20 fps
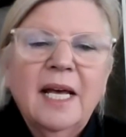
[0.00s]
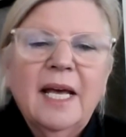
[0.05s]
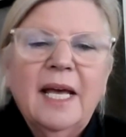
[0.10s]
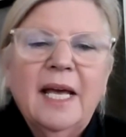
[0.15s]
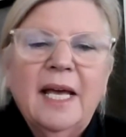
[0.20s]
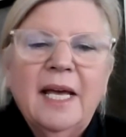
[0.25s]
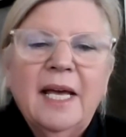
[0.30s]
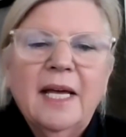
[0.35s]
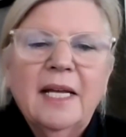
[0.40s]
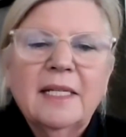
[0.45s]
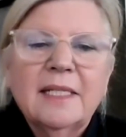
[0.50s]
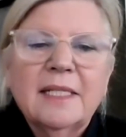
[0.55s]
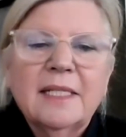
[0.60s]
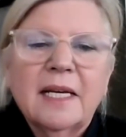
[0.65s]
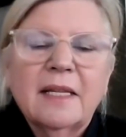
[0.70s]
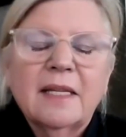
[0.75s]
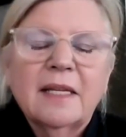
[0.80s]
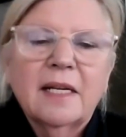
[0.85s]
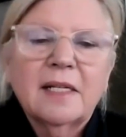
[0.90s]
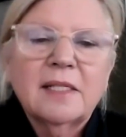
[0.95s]
And
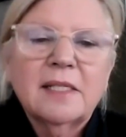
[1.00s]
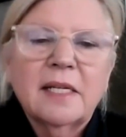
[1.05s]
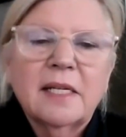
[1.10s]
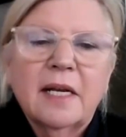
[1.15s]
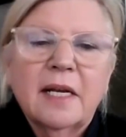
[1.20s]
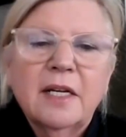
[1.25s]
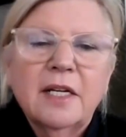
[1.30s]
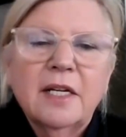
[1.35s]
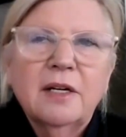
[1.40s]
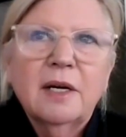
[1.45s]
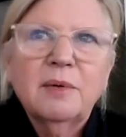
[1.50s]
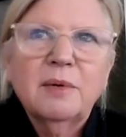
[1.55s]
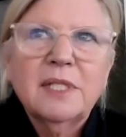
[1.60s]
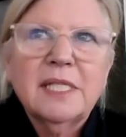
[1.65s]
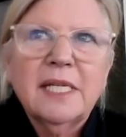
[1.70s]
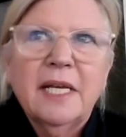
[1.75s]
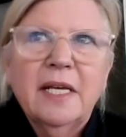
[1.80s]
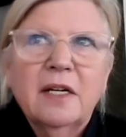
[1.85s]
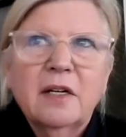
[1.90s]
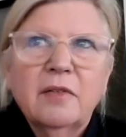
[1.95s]
the next thing I knew, I
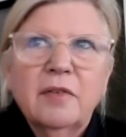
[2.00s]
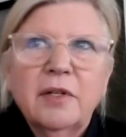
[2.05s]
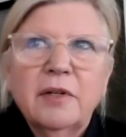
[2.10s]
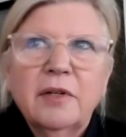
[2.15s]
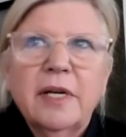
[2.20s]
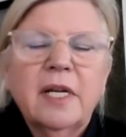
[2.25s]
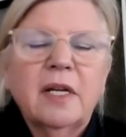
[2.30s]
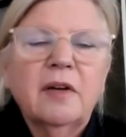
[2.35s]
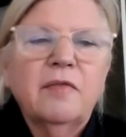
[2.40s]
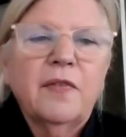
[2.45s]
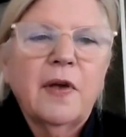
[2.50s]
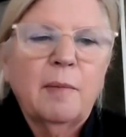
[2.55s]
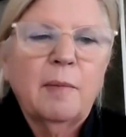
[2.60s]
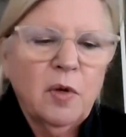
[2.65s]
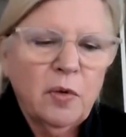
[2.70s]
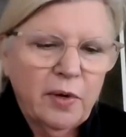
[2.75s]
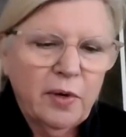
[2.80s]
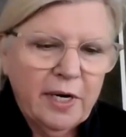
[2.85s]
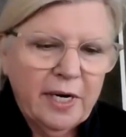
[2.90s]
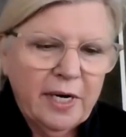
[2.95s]
was interviewing in
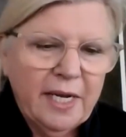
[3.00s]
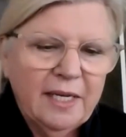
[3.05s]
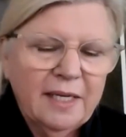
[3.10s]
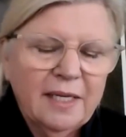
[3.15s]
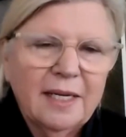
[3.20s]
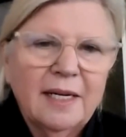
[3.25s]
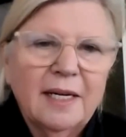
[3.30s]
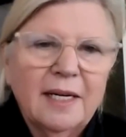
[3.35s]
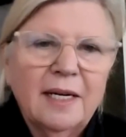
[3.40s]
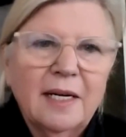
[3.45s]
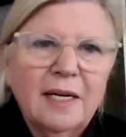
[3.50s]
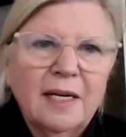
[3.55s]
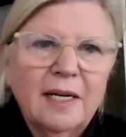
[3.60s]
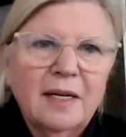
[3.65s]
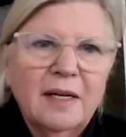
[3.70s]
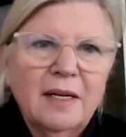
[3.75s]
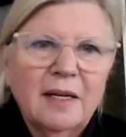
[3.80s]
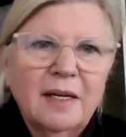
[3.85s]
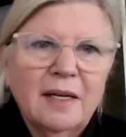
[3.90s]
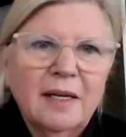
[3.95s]
February
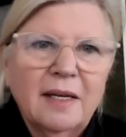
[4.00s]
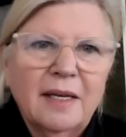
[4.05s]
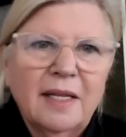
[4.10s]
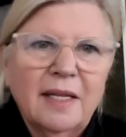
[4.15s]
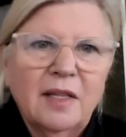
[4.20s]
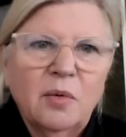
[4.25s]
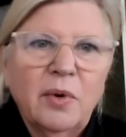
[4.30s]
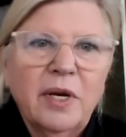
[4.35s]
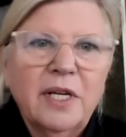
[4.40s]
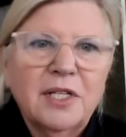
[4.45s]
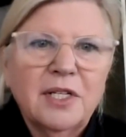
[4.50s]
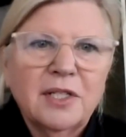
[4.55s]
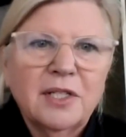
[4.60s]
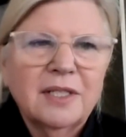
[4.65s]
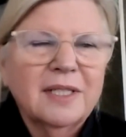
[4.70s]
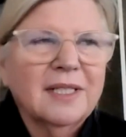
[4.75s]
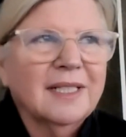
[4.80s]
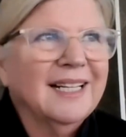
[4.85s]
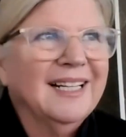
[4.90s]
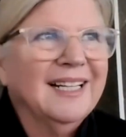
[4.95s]
in the
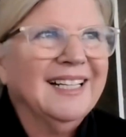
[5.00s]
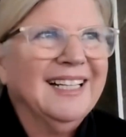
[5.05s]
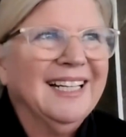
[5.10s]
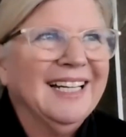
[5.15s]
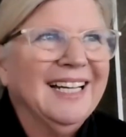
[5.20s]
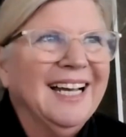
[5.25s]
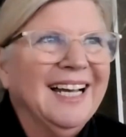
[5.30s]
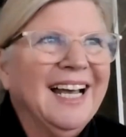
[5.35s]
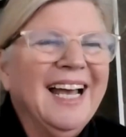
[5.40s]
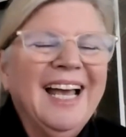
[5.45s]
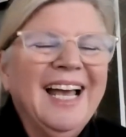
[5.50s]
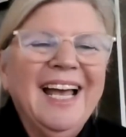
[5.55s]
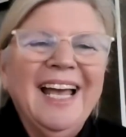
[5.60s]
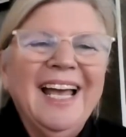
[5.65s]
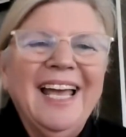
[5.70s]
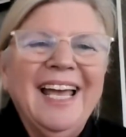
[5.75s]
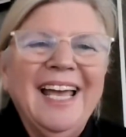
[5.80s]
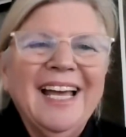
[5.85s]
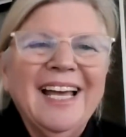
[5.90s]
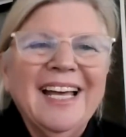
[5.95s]
winter
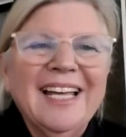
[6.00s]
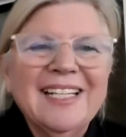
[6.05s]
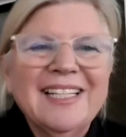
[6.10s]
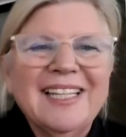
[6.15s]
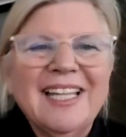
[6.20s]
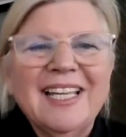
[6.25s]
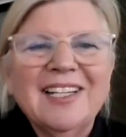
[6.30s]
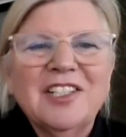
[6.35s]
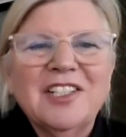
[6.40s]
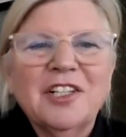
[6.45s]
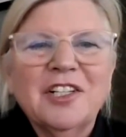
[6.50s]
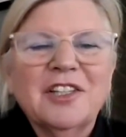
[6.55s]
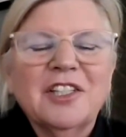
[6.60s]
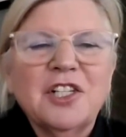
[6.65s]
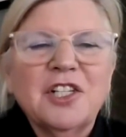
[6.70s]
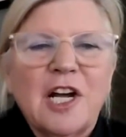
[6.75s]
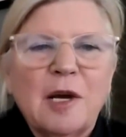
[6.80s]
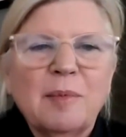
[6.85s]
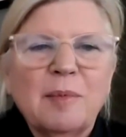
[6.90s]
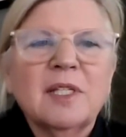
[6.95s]
and then took the
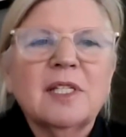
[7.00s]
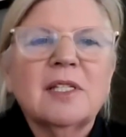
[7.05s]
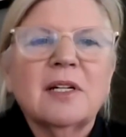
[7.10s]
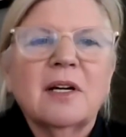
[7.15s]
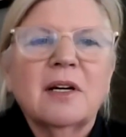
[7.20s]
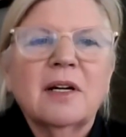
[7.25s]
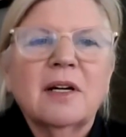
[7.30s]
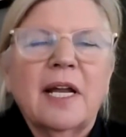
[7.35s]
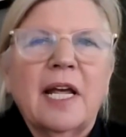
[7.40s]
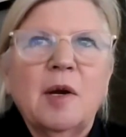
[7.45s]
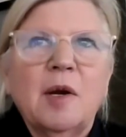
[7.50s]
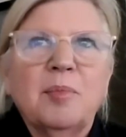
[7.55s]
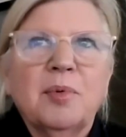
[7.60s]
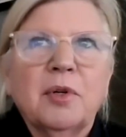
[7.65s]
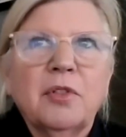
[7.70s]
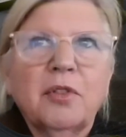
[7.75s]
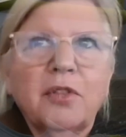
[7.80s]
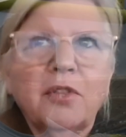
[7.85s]
job and started April